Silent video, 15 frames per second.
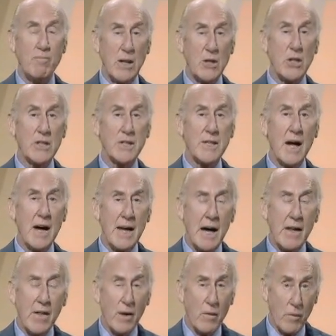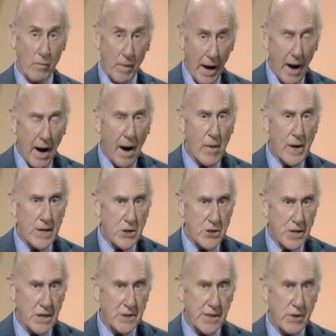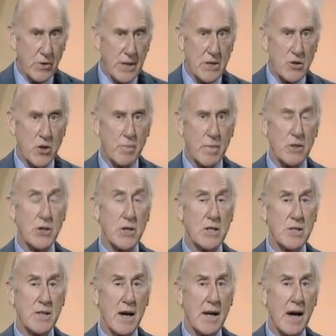She is none other, when you see her secret instrument, she is none